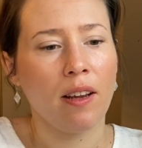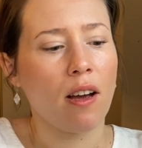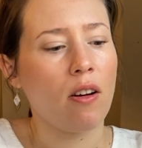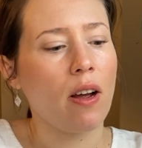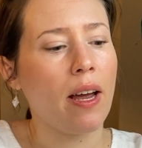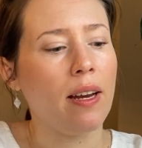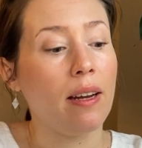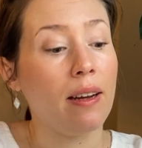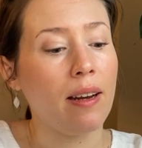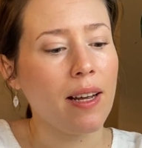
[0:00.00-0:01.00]
Okay,
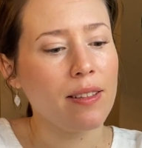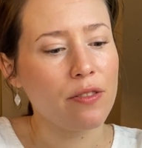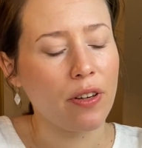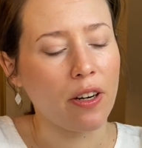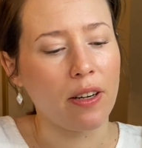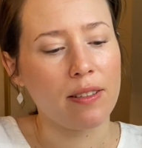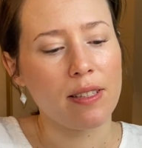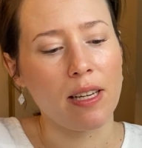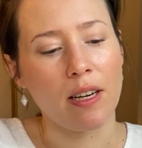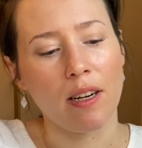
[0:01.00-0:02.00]
next fragrance
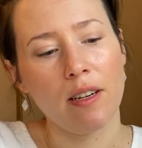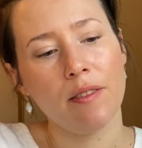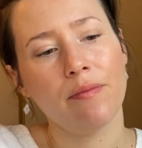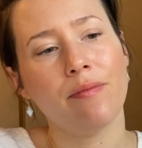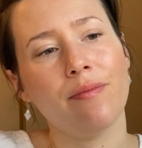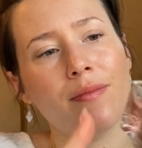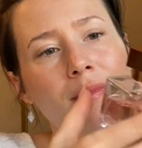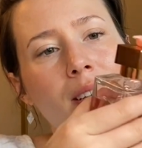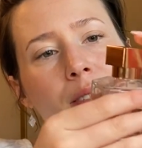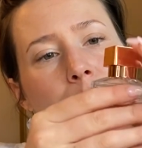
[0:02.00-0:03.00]
here.
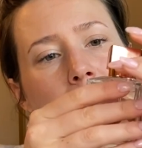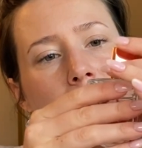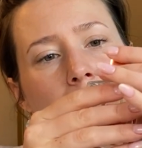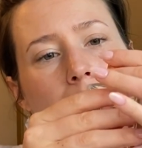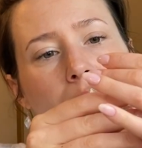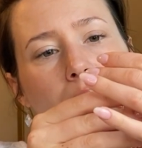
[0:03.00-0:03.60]
This one